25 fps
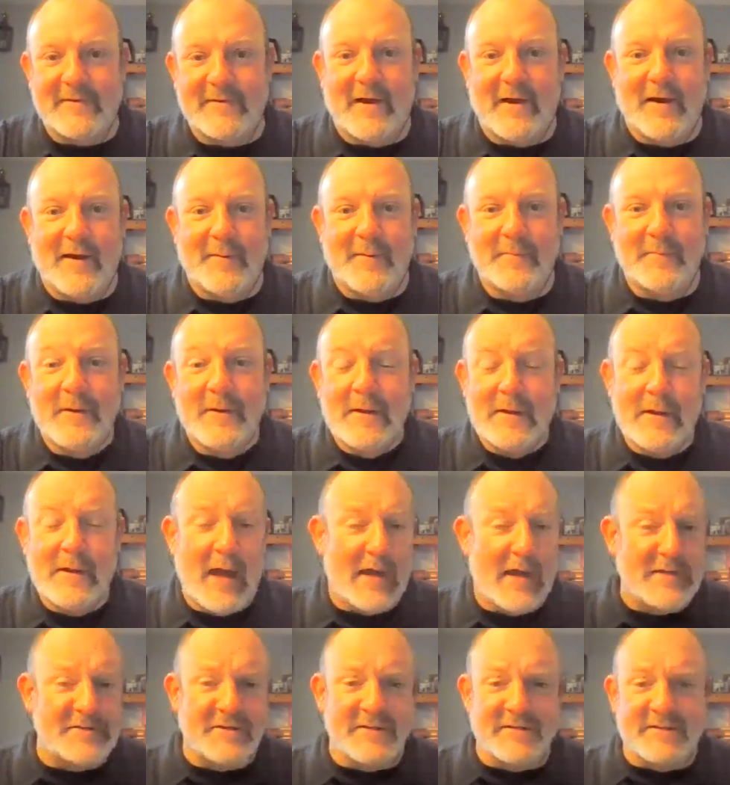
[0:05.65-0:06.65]

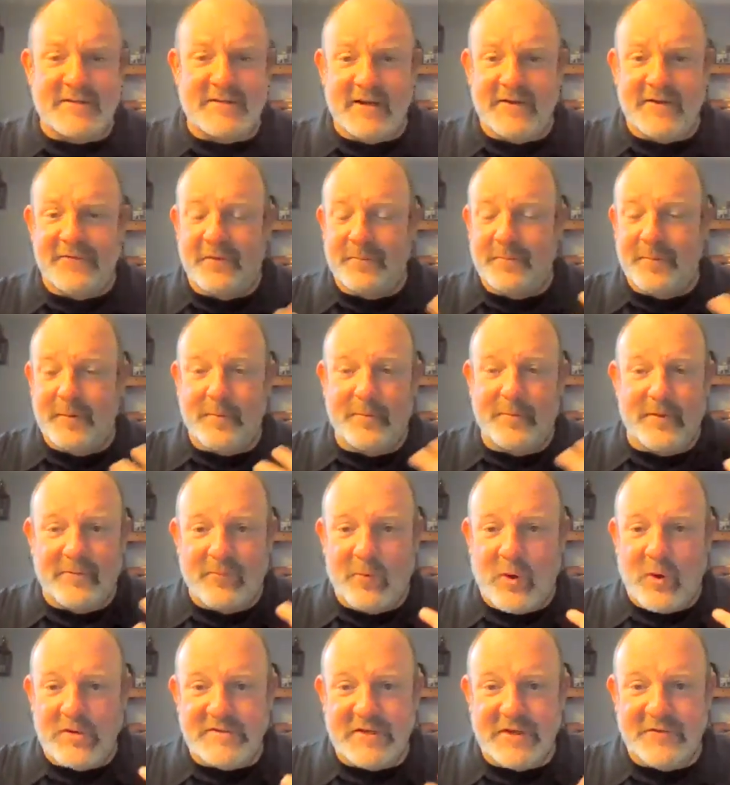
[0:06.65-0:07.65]
As you can see, for people that
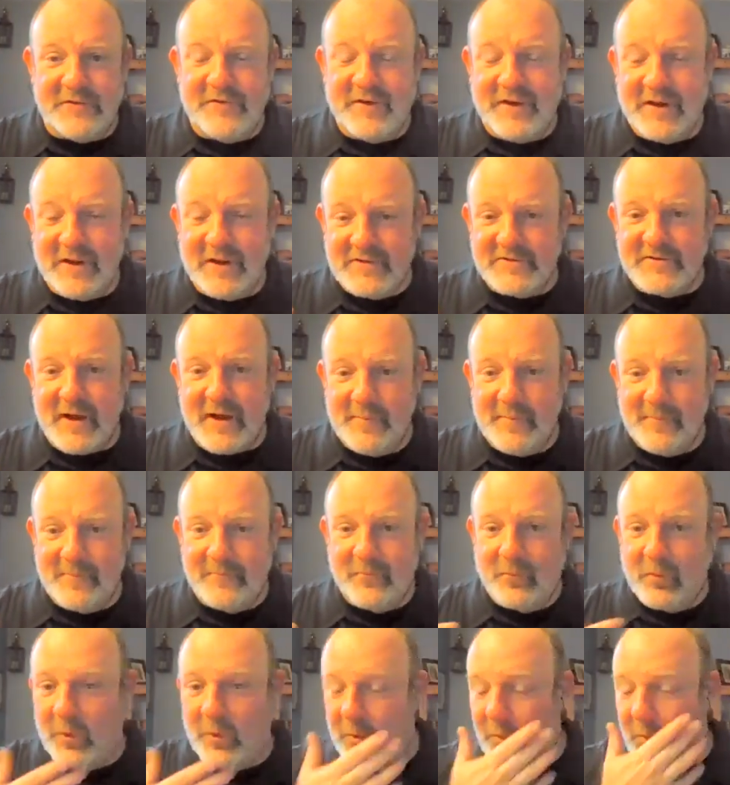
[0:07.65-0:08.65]
watch other videos,
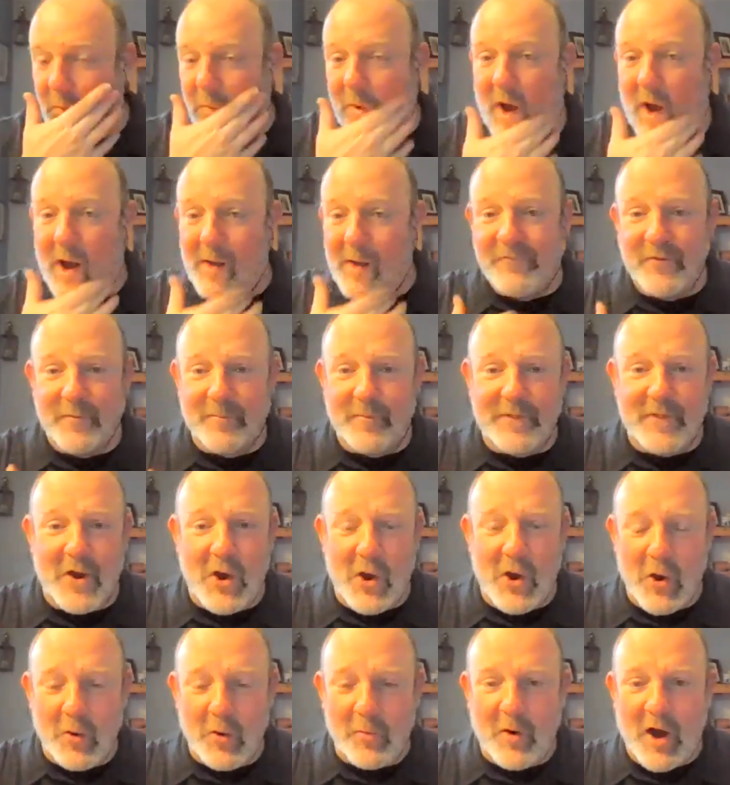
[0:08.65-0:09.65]
I'm from the
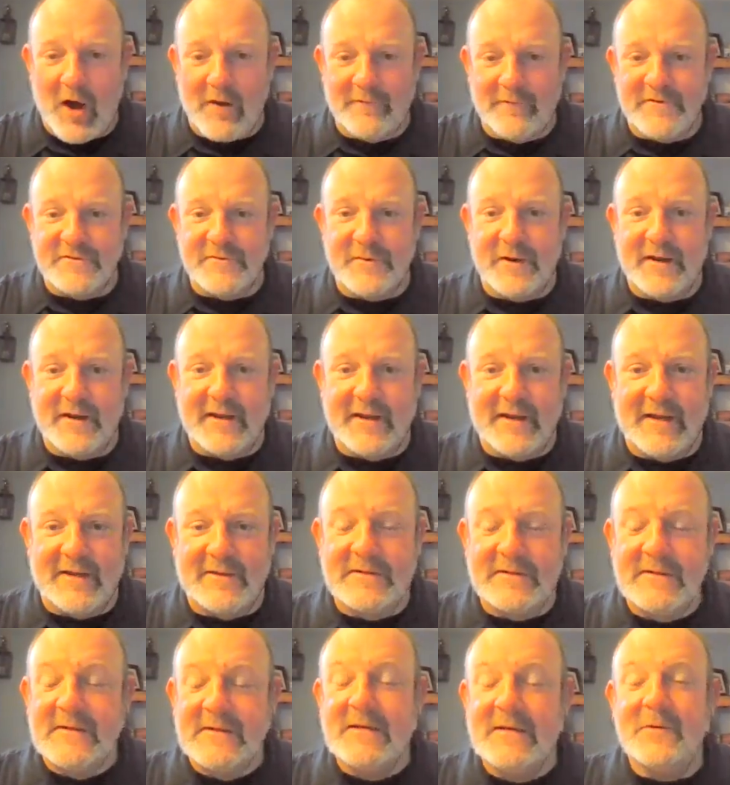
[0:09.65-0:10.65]
home office right
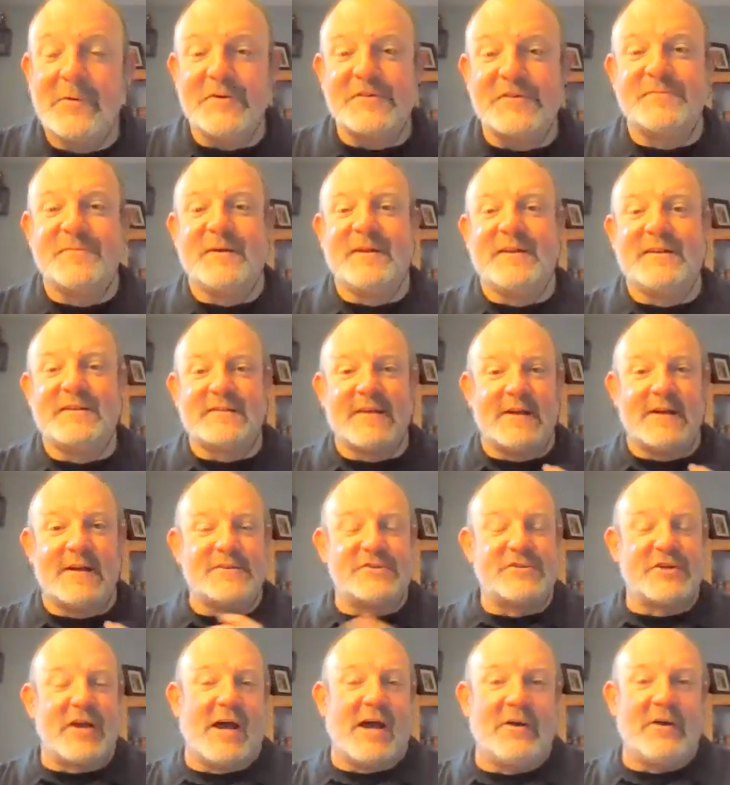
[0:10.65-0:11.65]
now, which means a
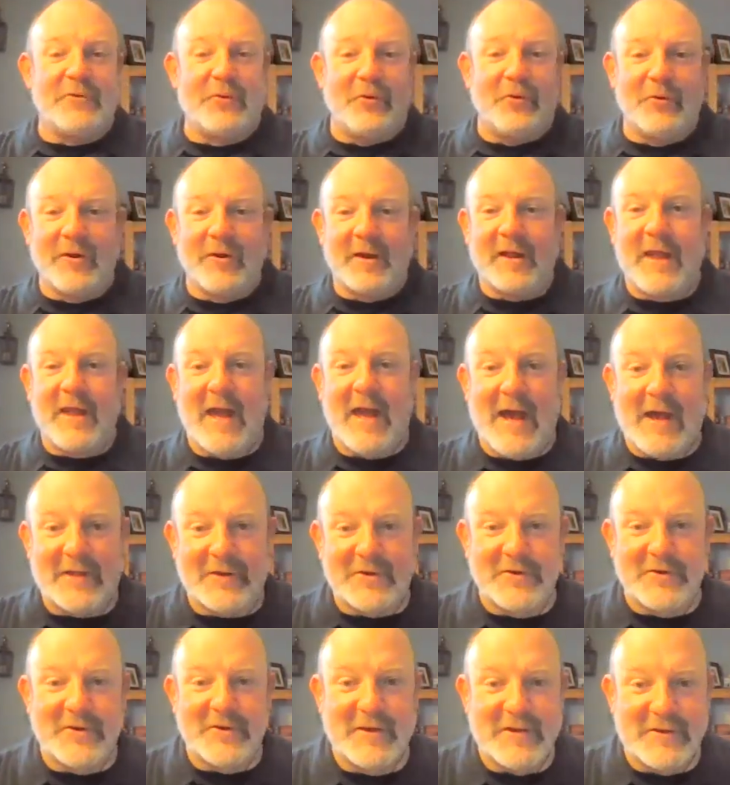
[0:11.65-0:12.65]
child or a cat
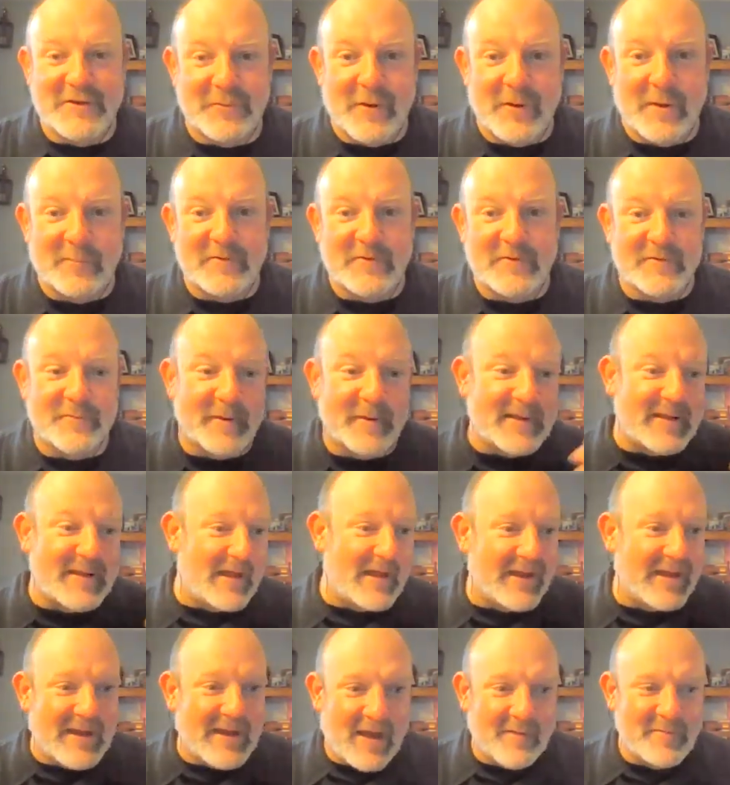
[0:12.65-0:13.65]
could interrupt us. But
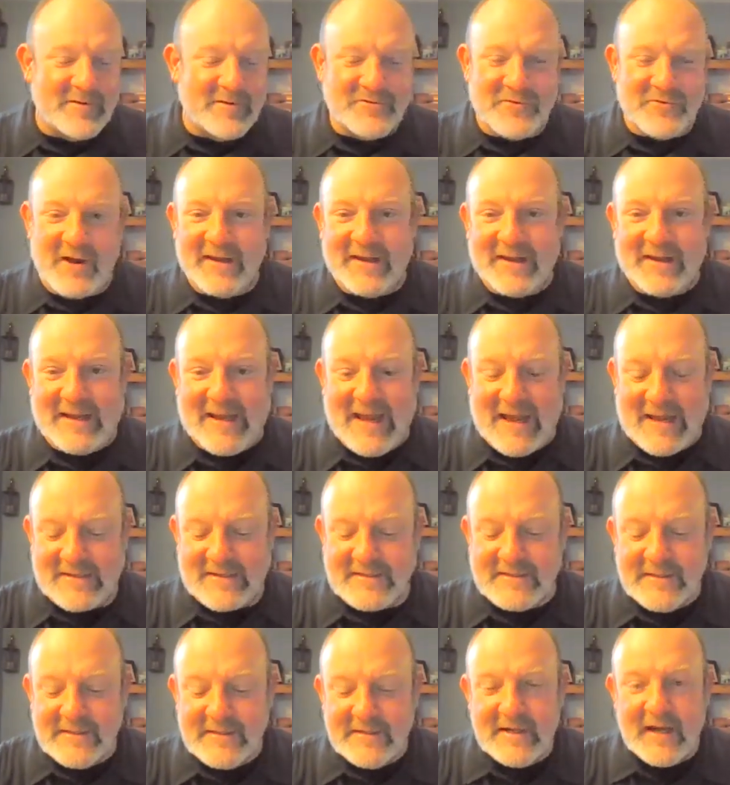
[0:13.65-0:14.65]
Kelly and I have been trying to
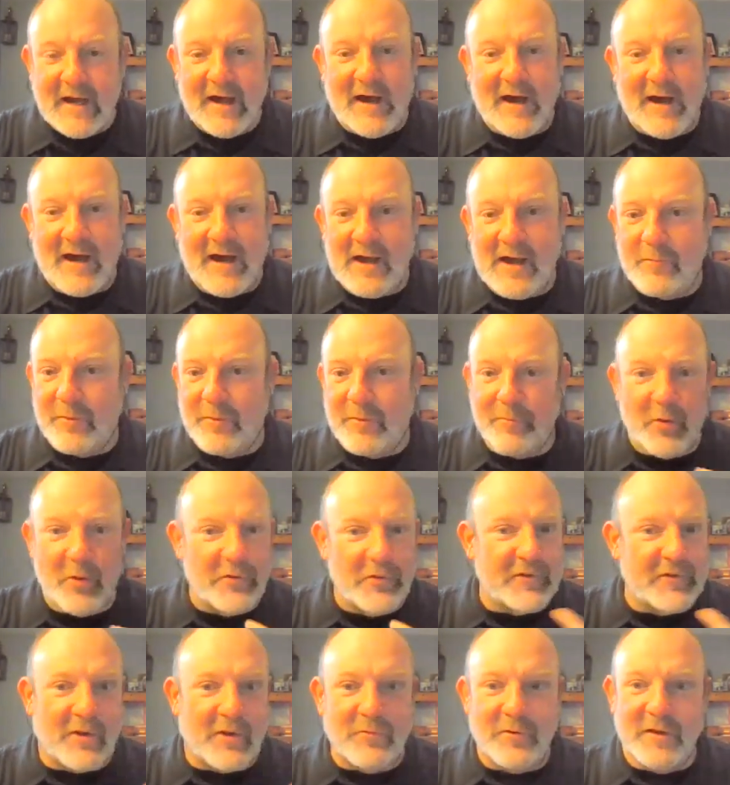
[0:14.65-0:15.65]
connect, and we
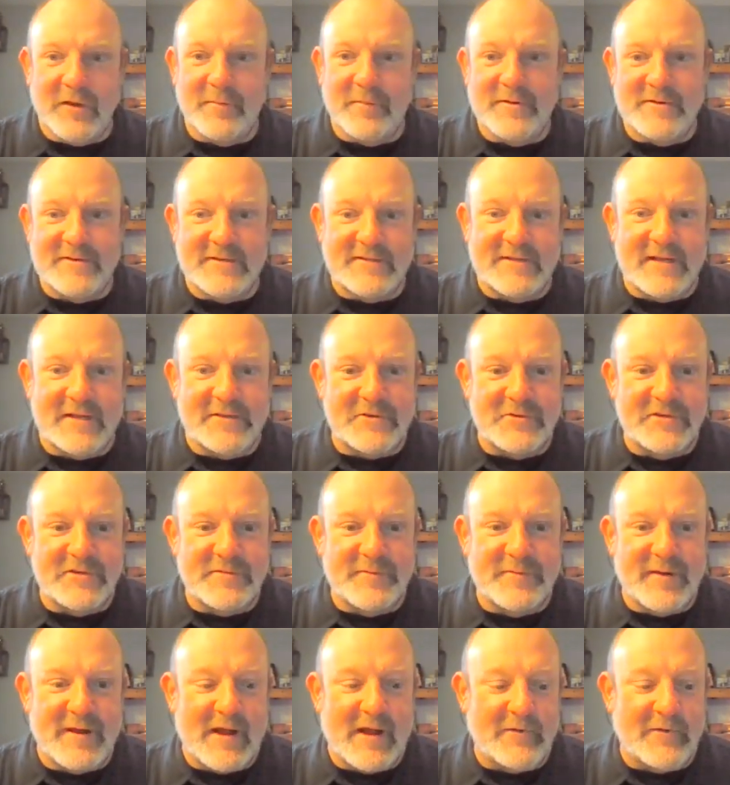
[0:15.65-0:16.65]
both got really busy schedules.
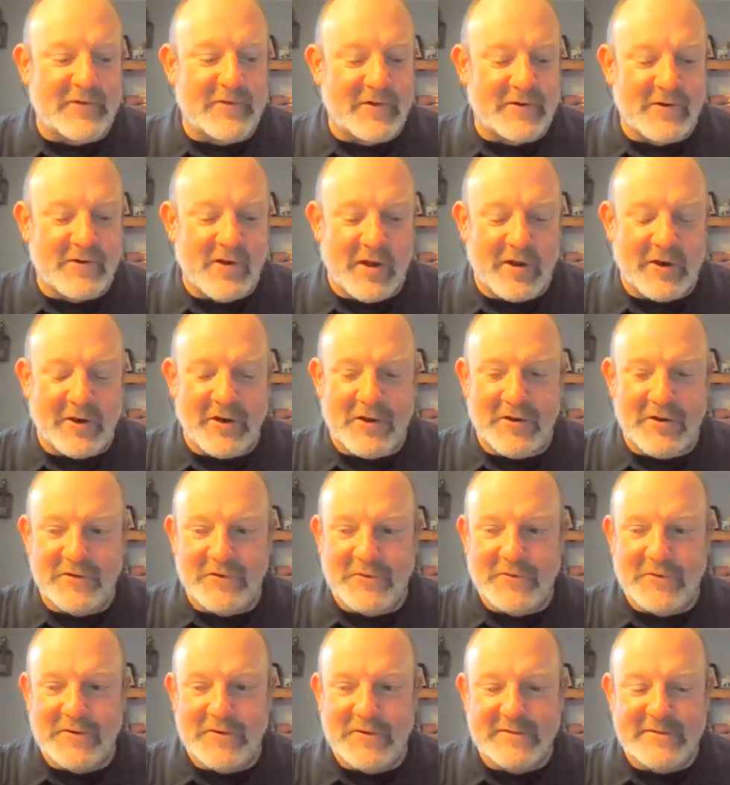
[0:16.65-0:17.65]
She's been out there knocking on
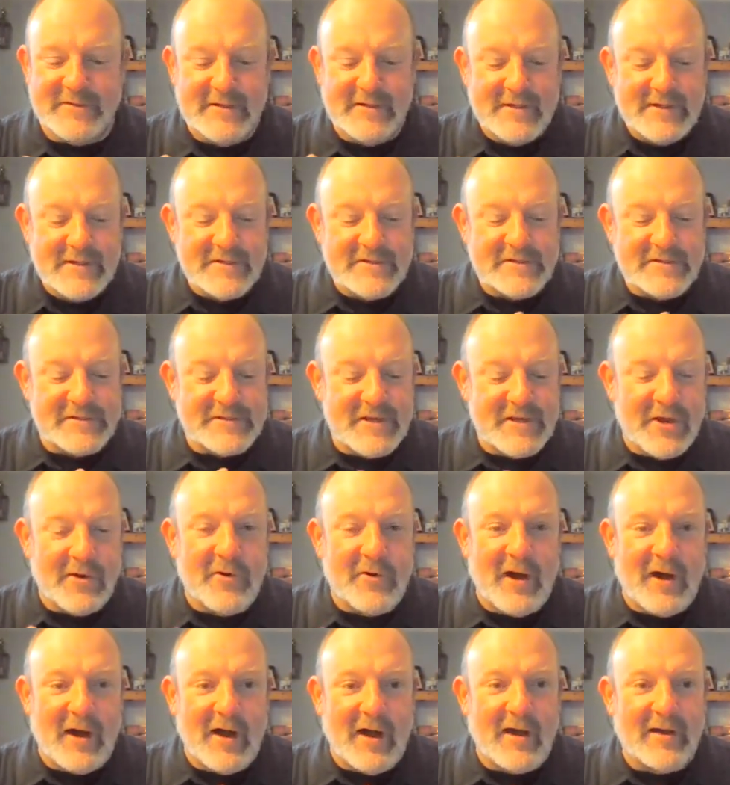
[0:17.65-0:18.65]
doors.
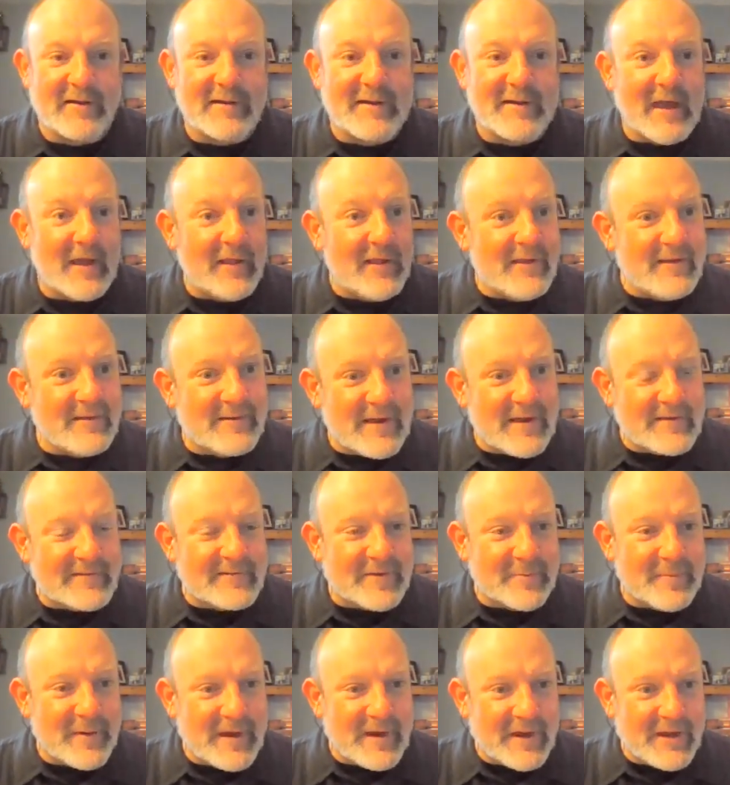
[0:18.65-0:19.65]
So, Kelly, nice
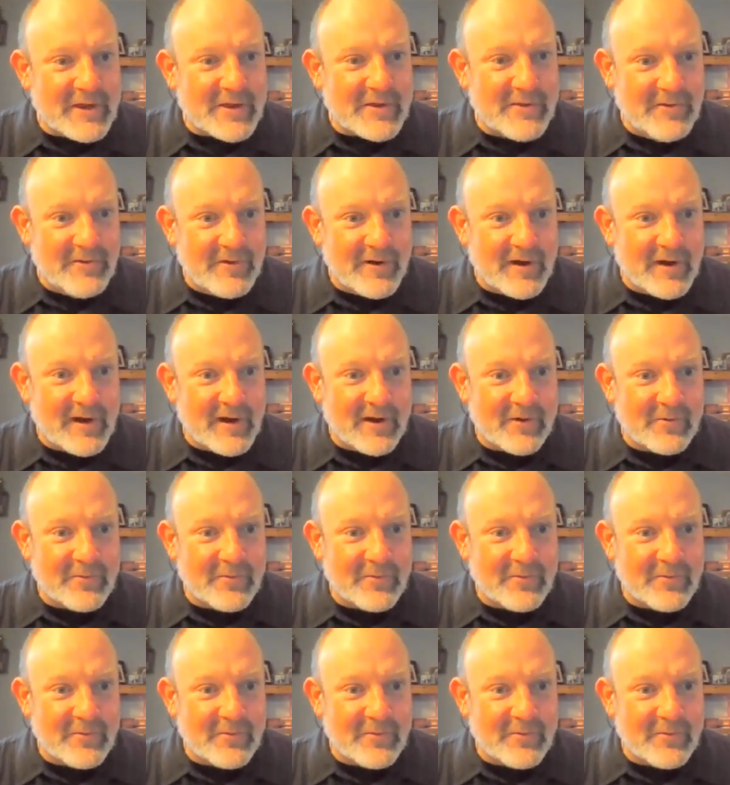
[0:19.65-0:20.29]
to meet you.